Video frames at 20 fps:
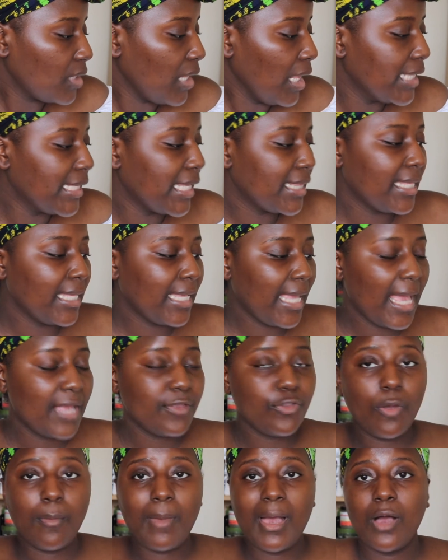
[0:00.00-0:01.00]
And I think
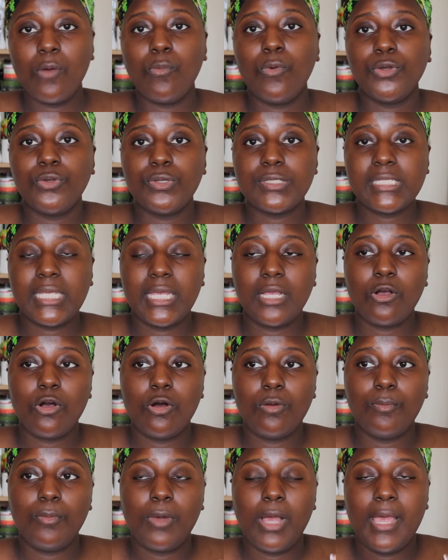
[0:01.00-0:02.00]
no matter what your skin
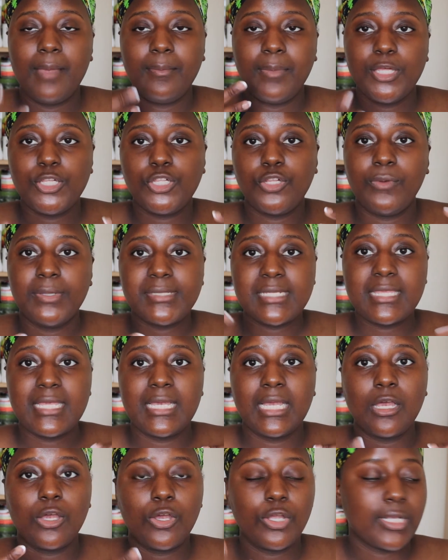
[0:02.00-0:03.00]
issue is, I
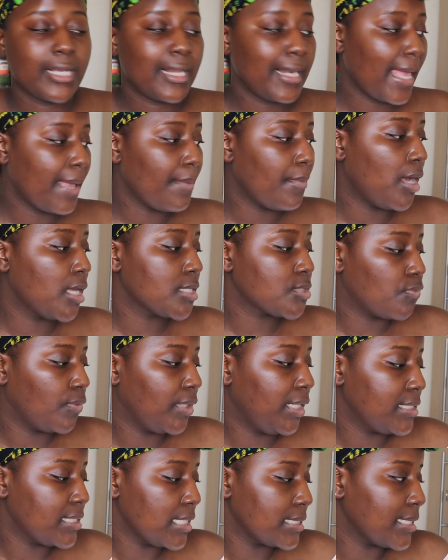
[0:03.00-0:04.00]
think a good clay mask
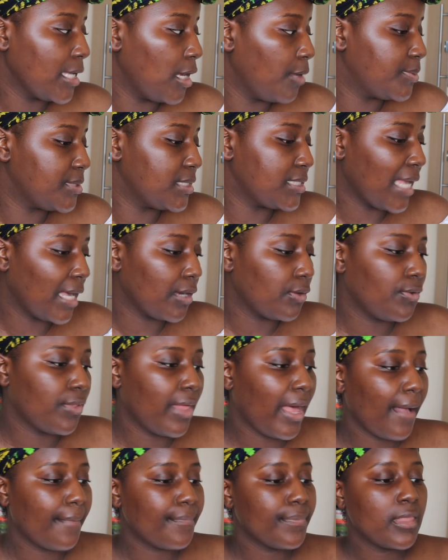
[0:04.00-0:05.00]
really does help to tackle
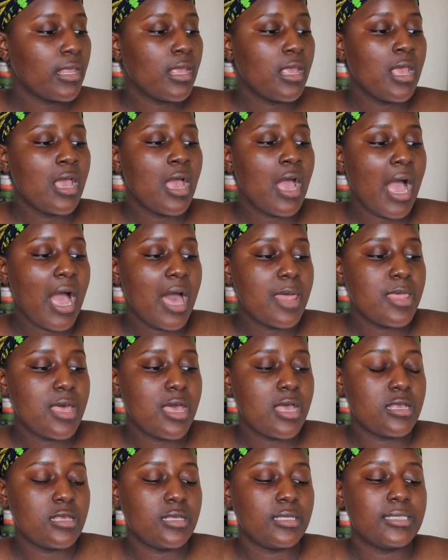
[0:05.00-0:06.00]
that. And
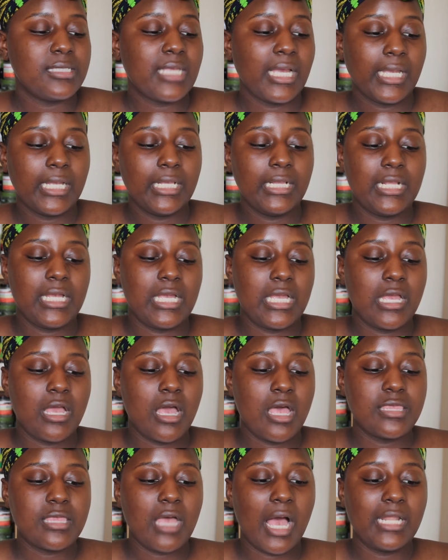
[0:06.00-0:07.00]
then
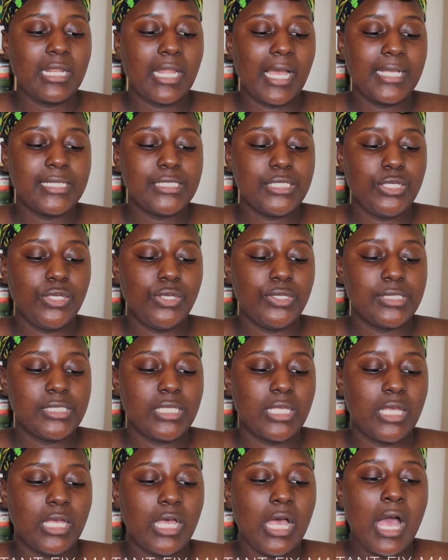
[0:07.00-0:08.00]
secondly, I like to use
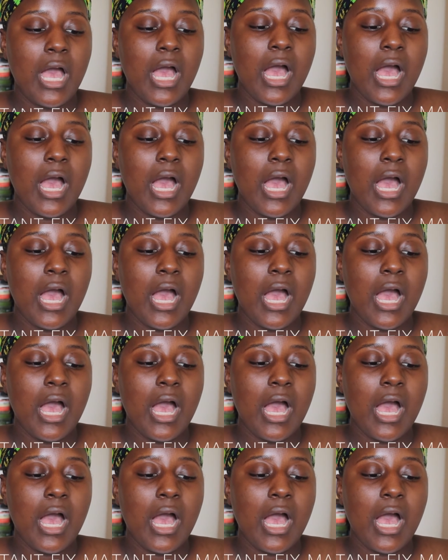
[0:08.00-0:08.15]
the